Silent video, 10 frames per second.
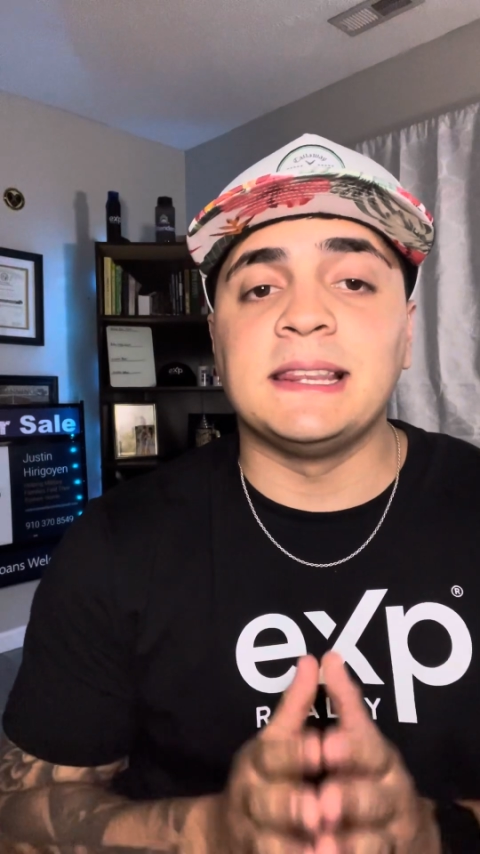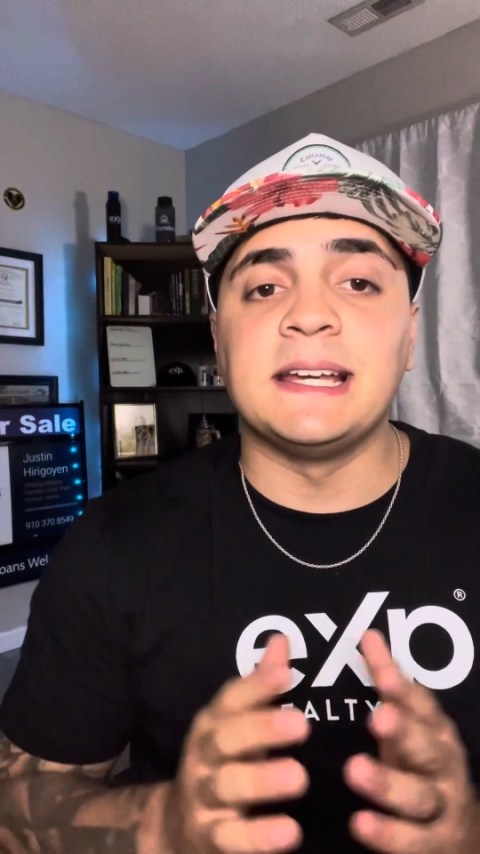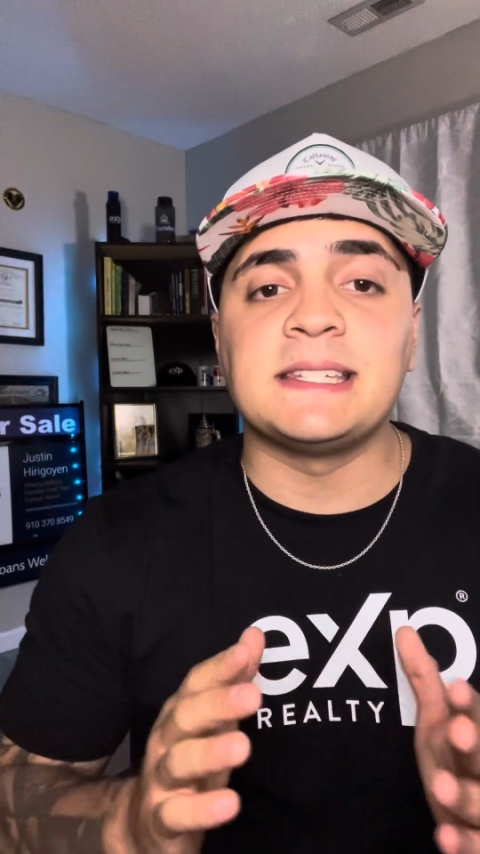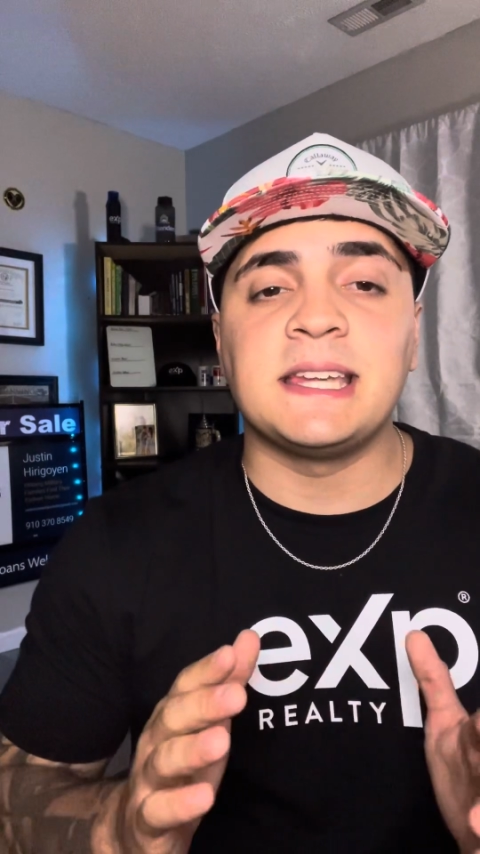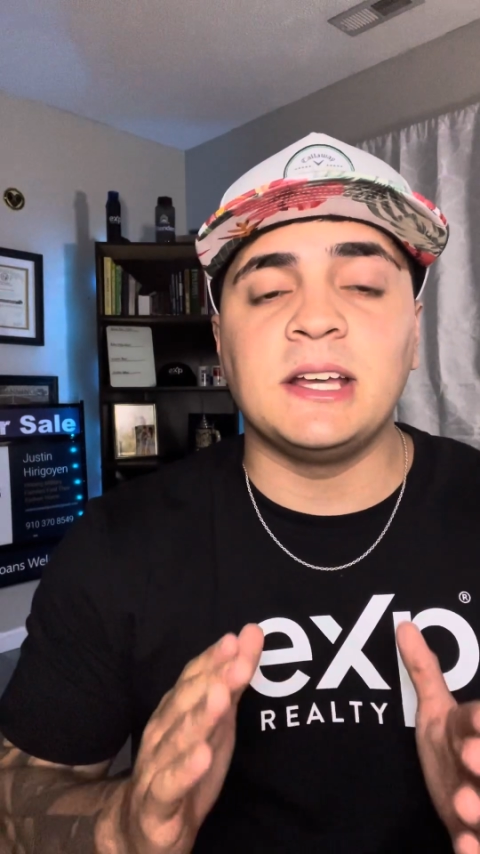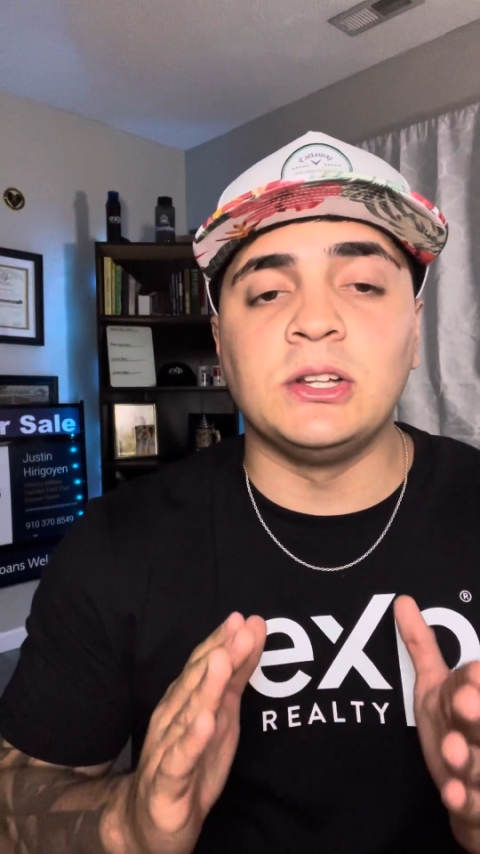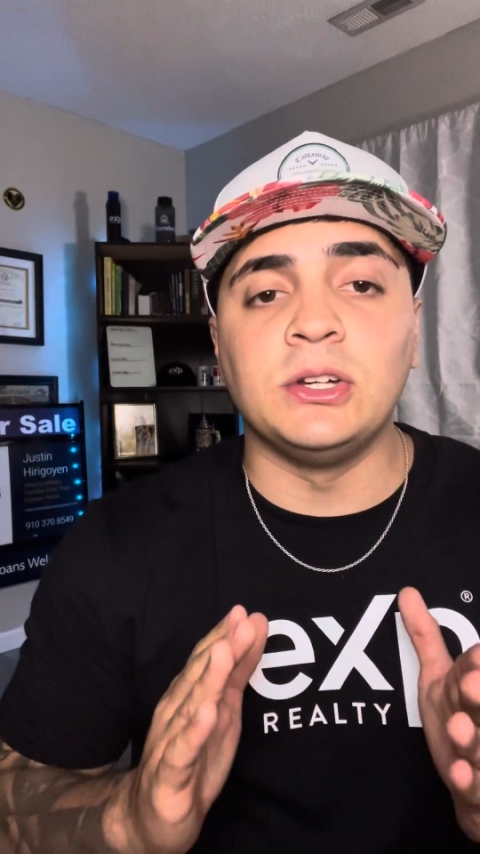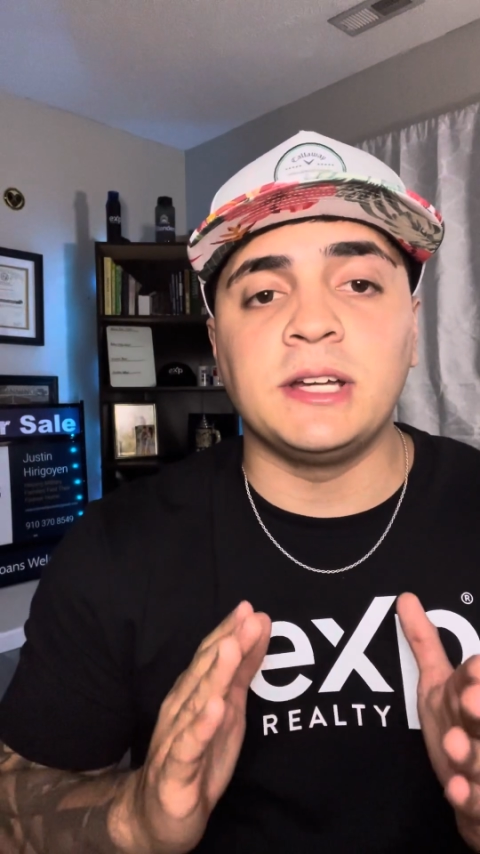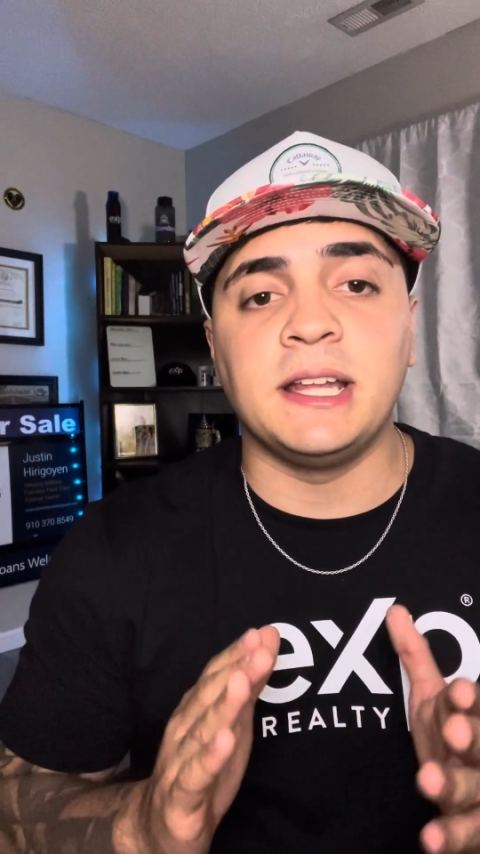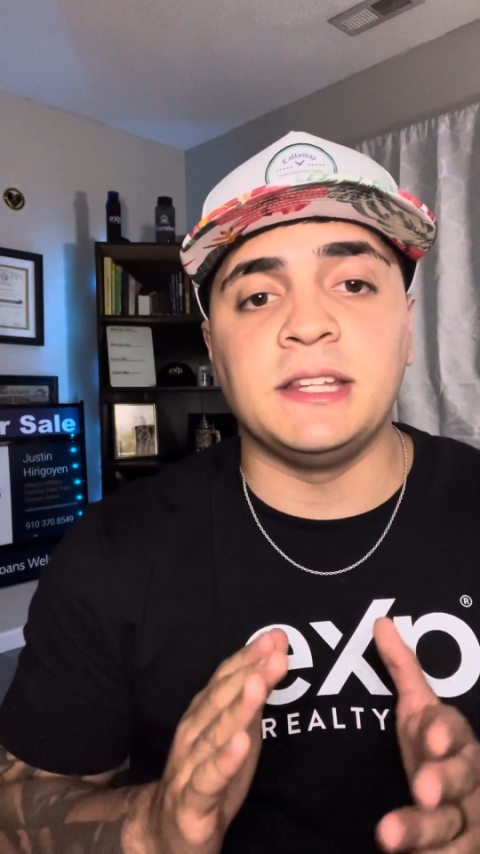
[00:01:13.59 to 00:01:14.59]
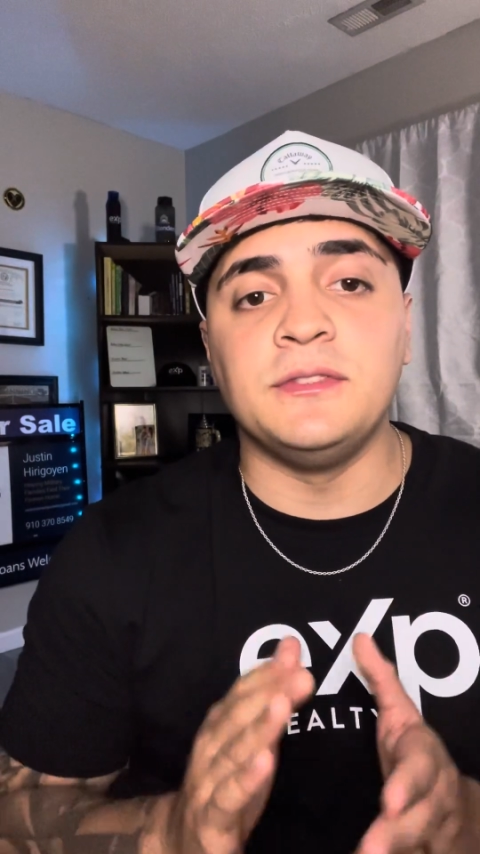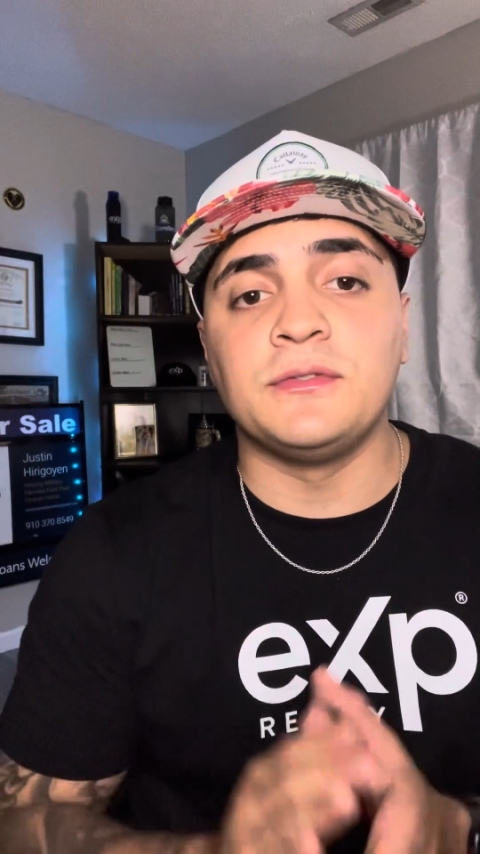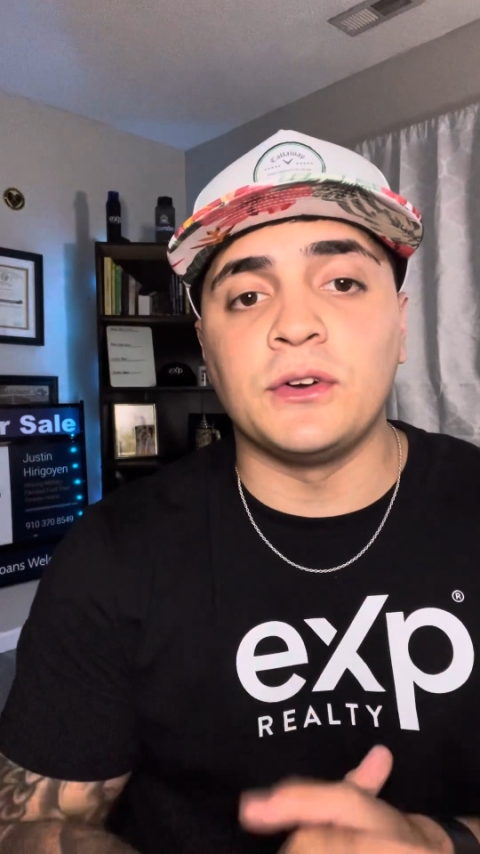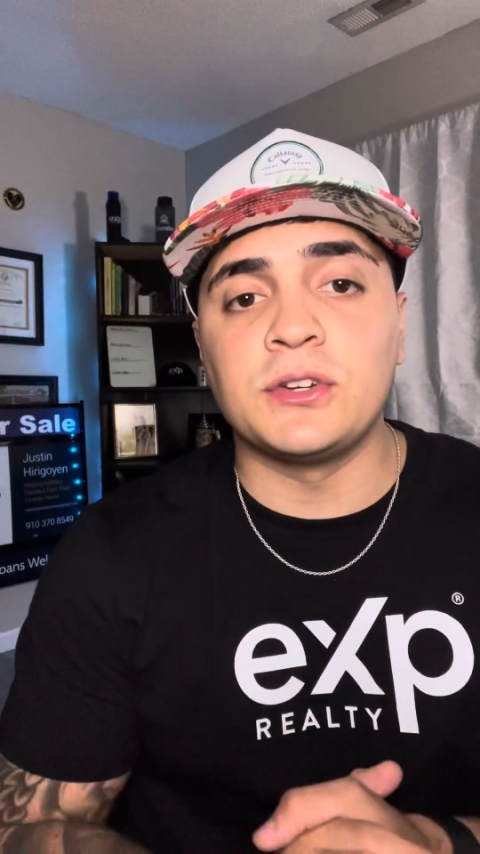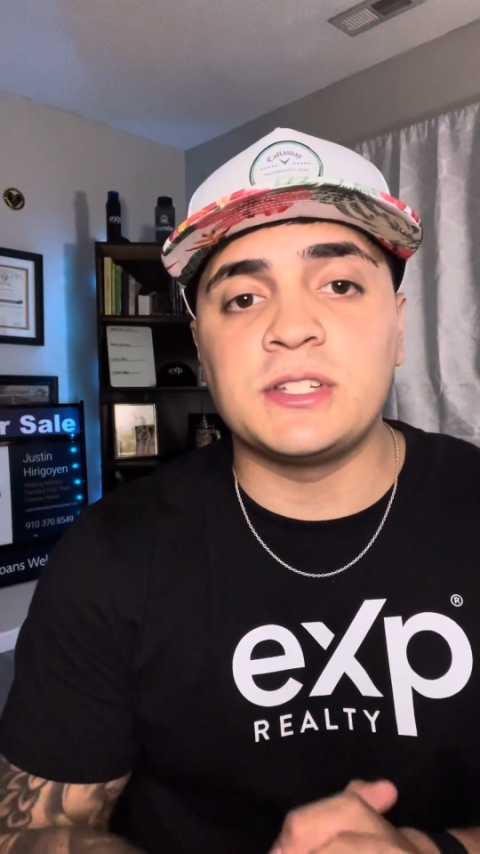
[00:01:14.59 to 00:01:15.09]
let's take a look at the
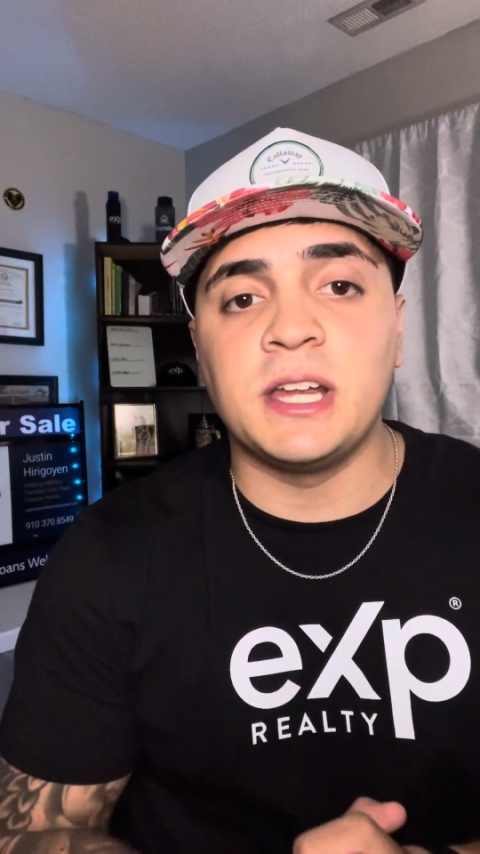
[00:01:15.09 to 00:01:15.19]
first